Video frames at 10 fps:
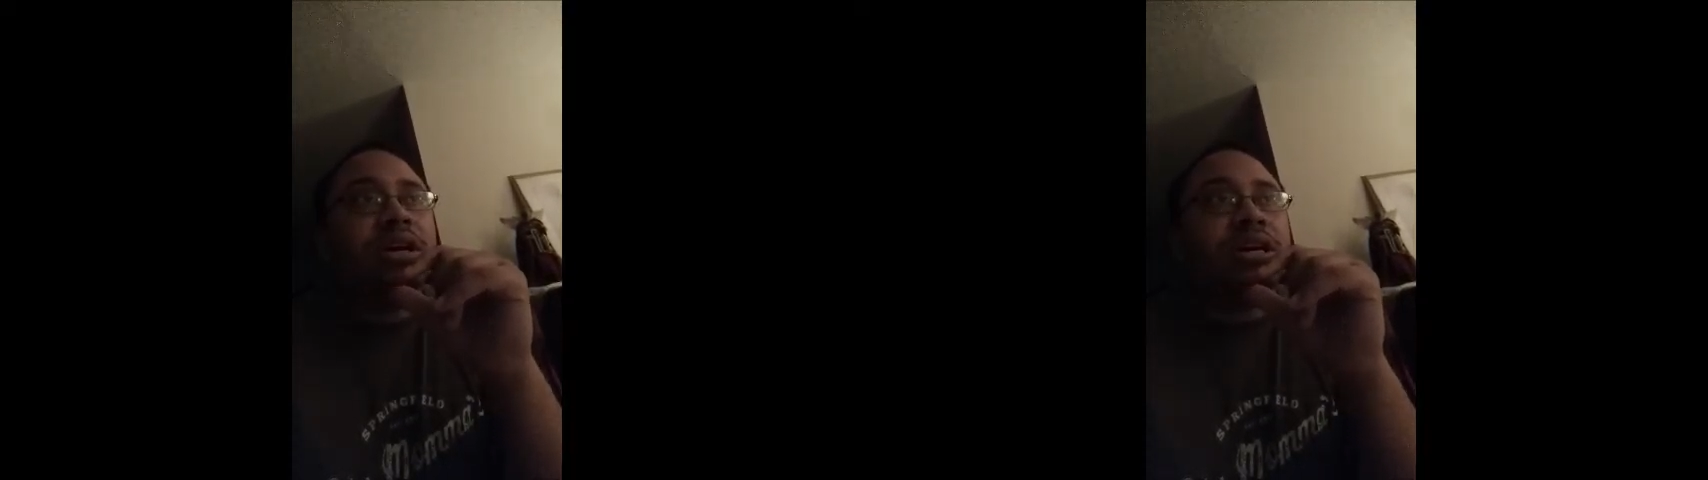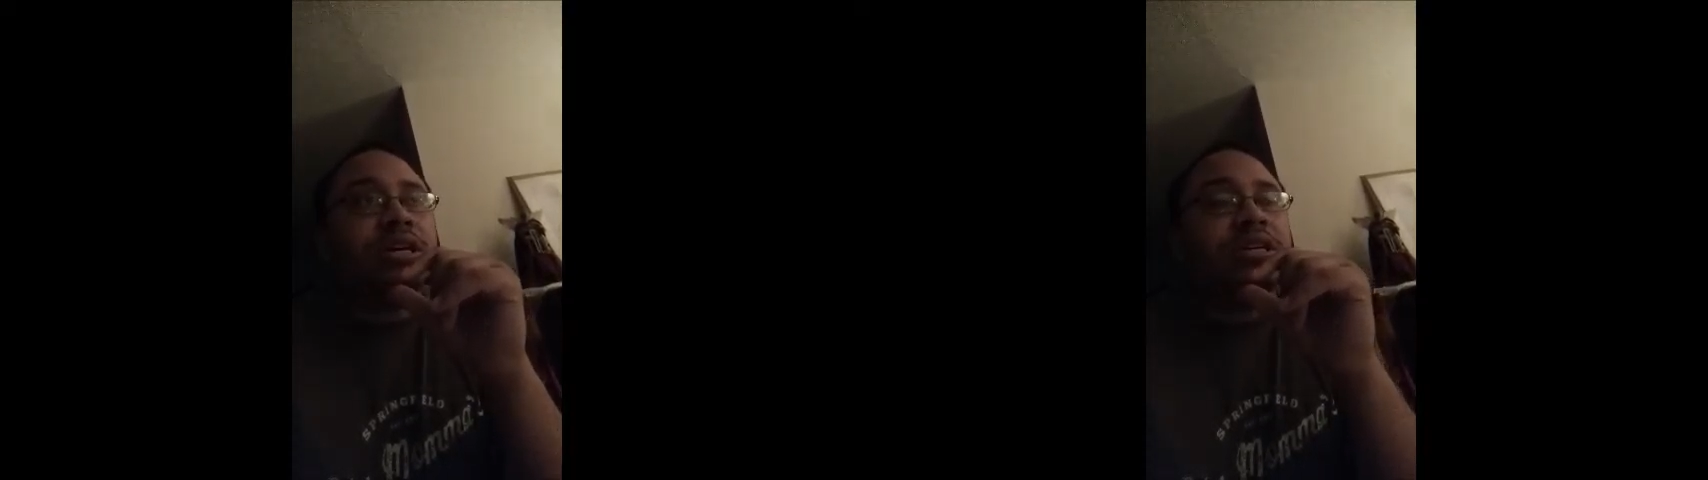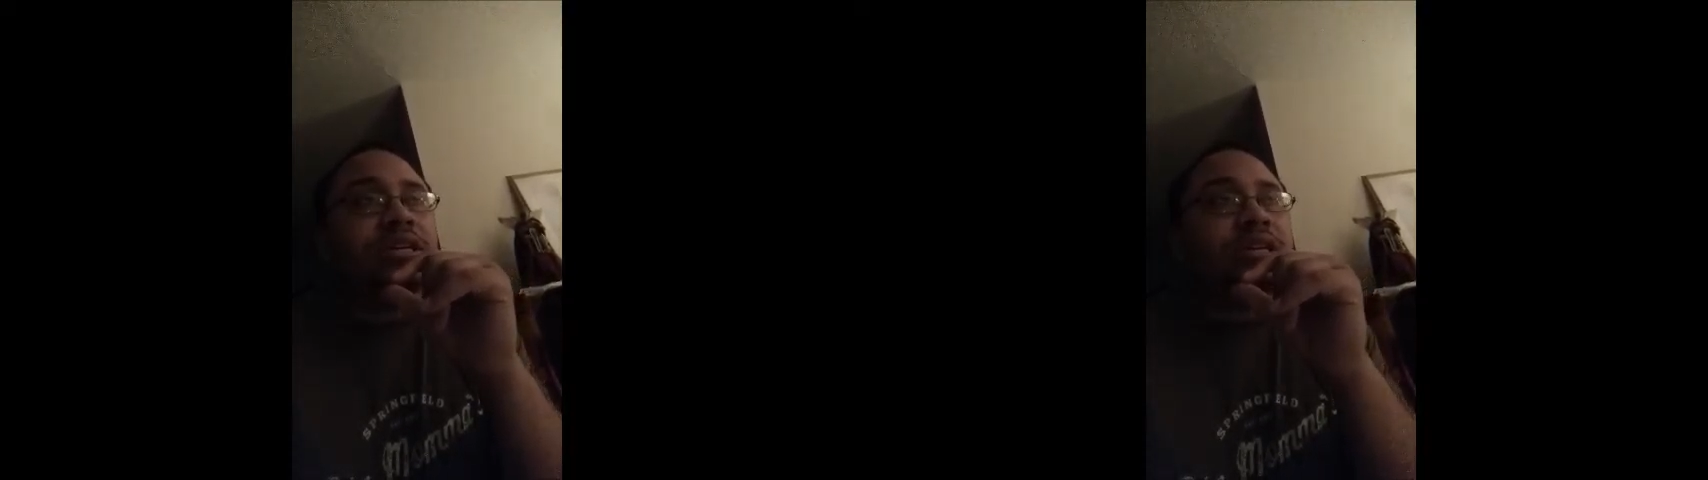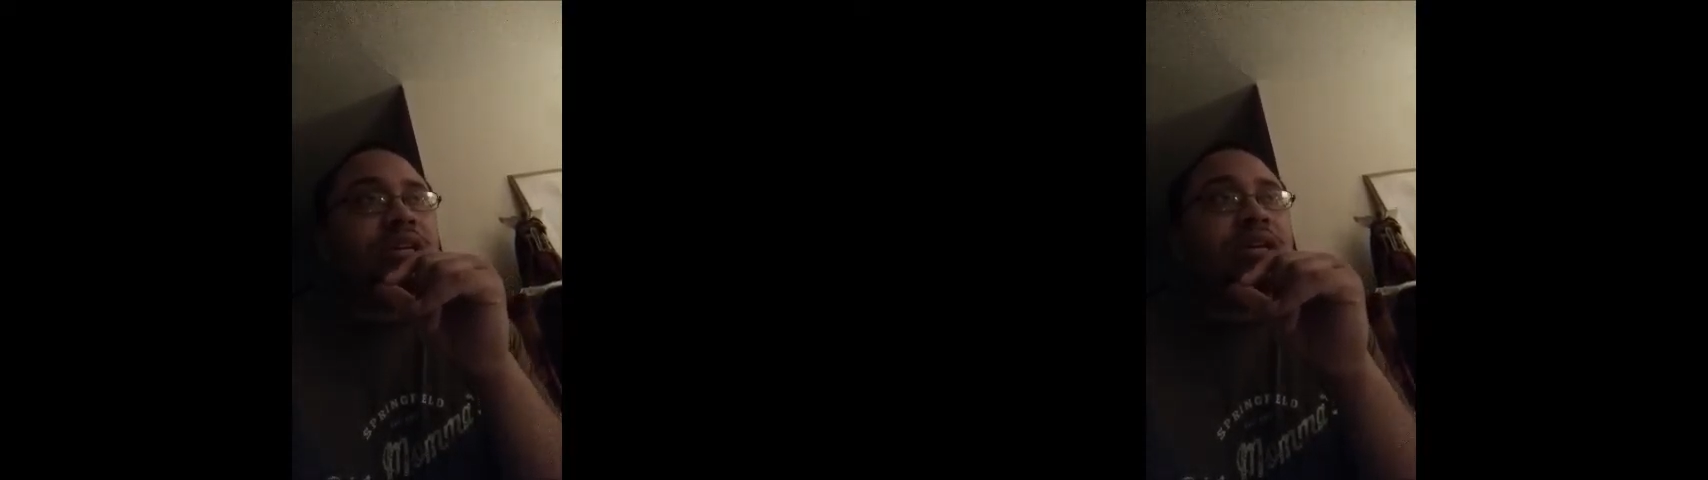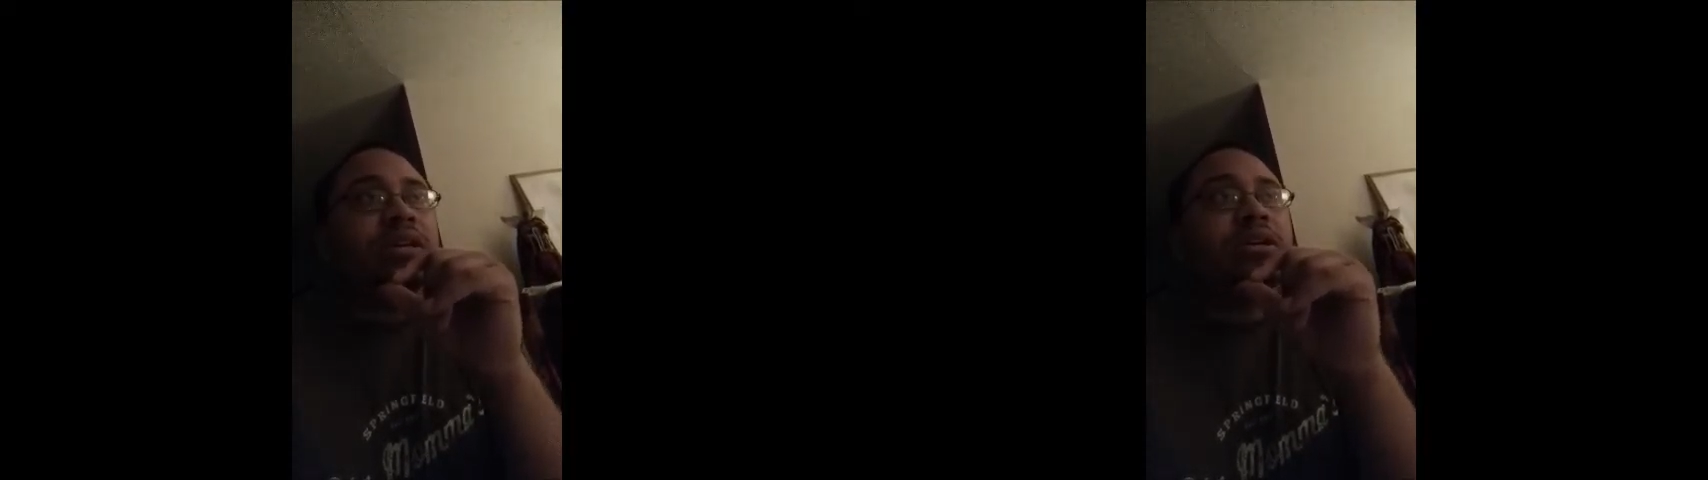uh,
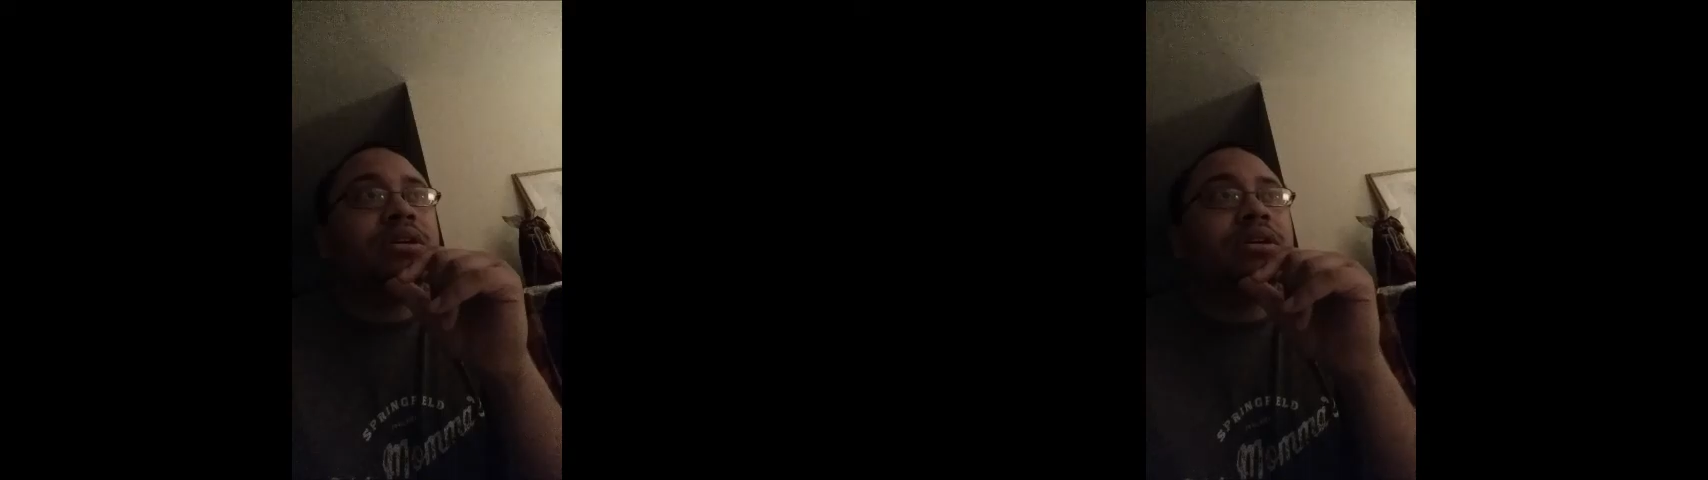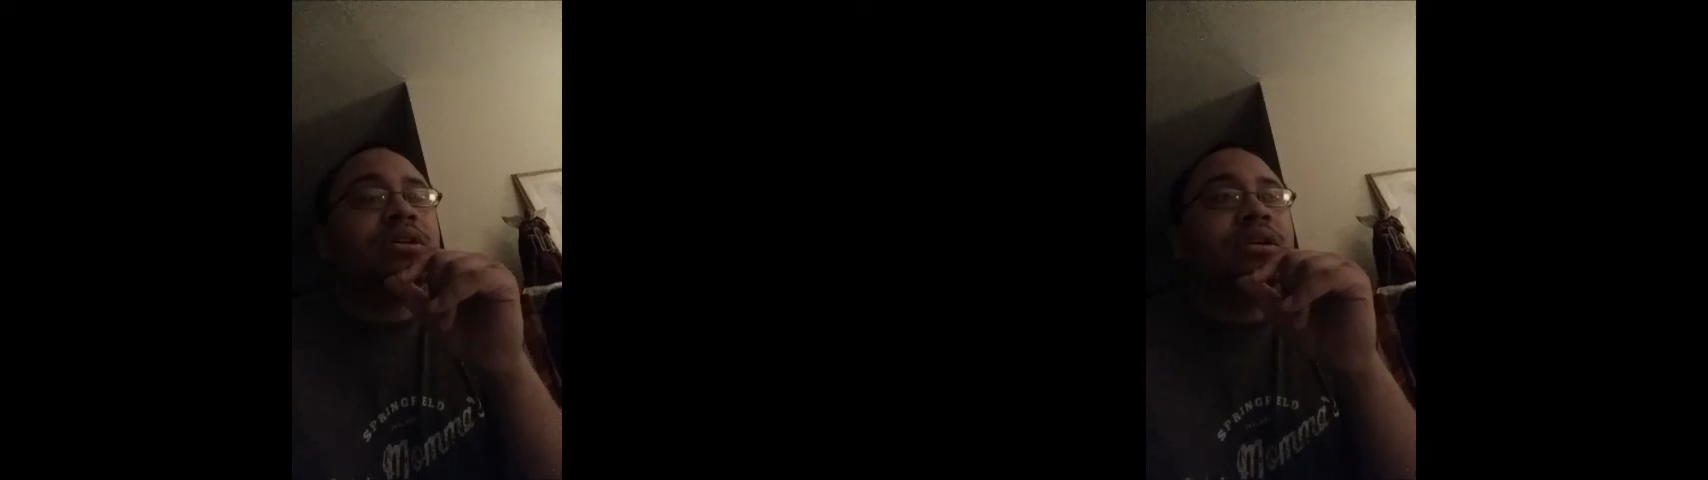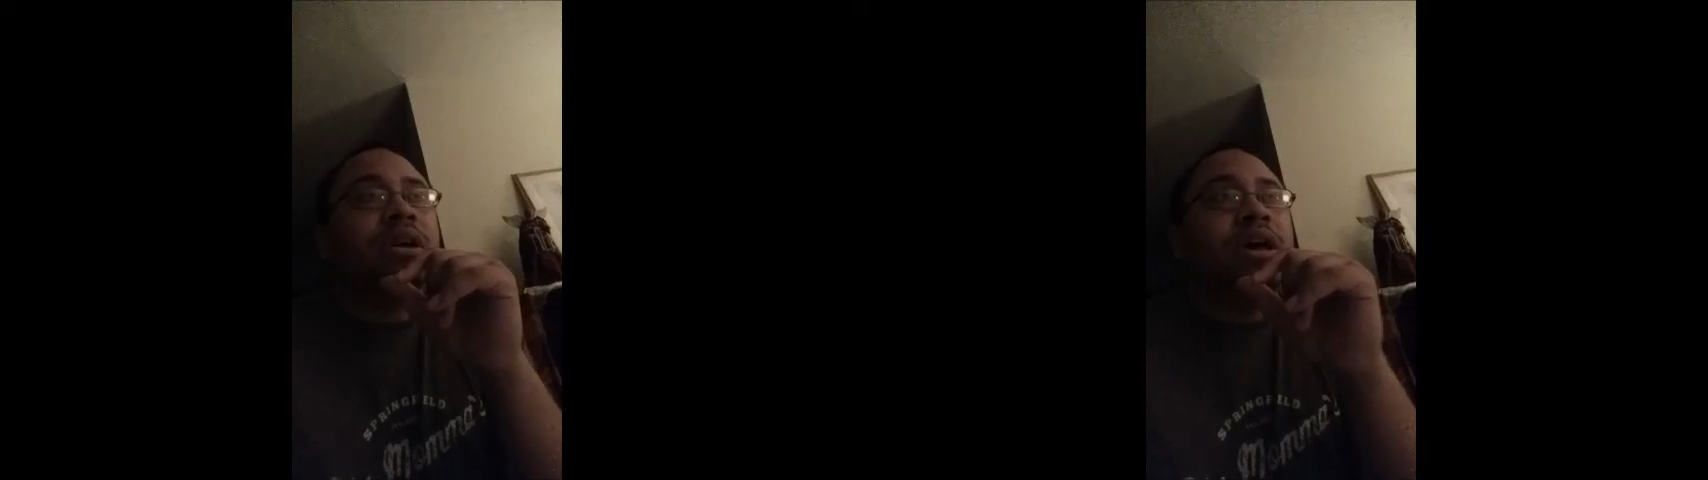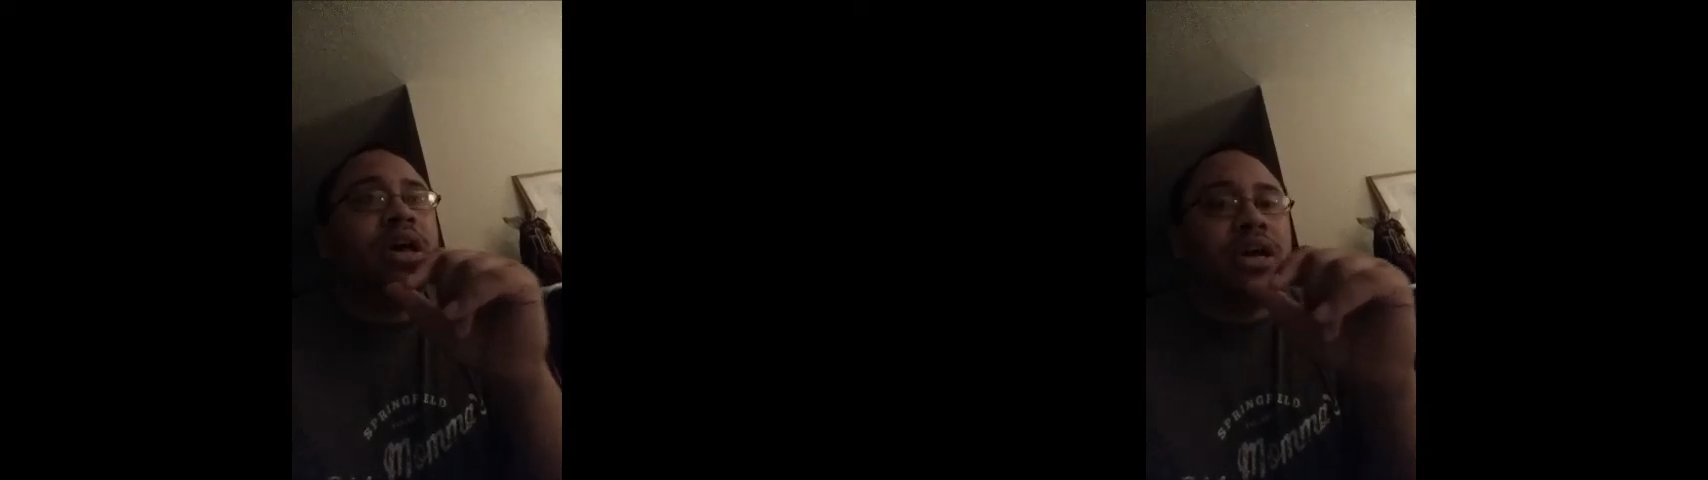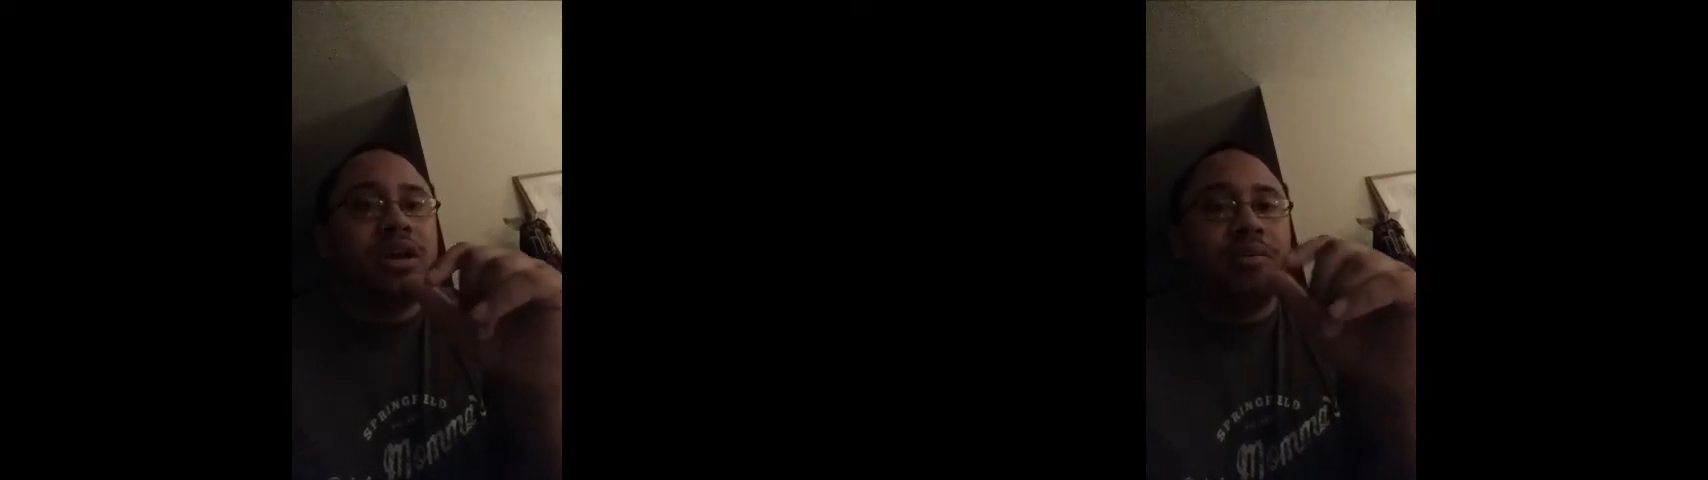
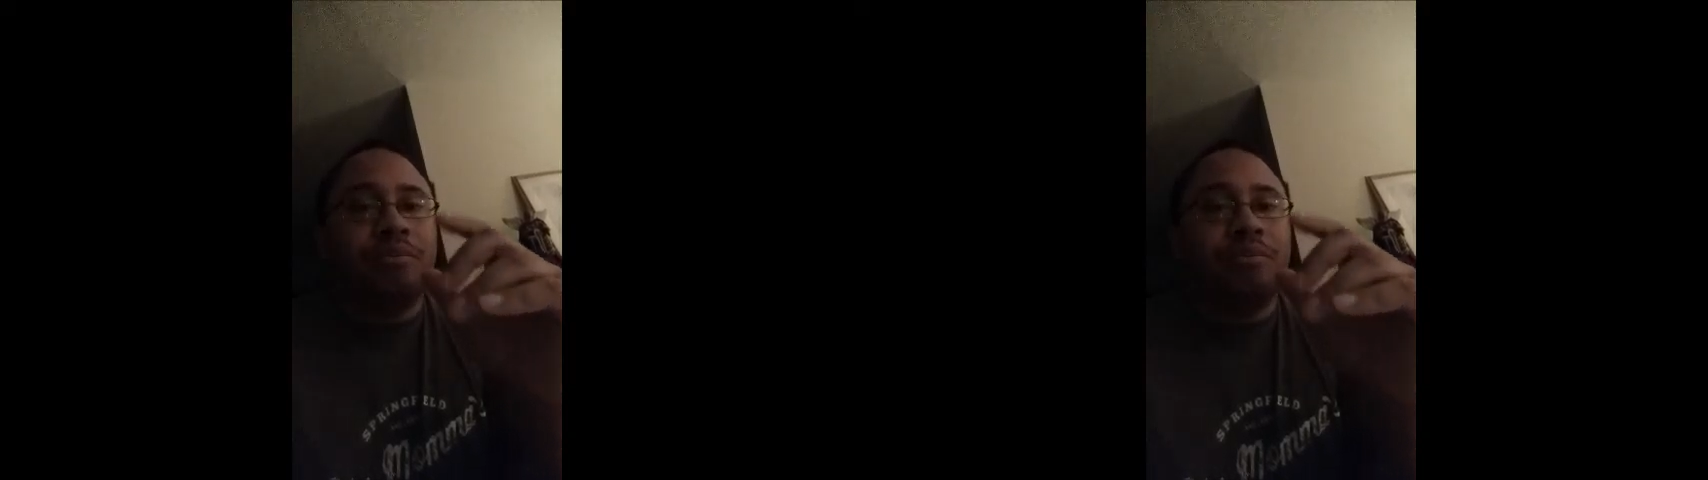you know,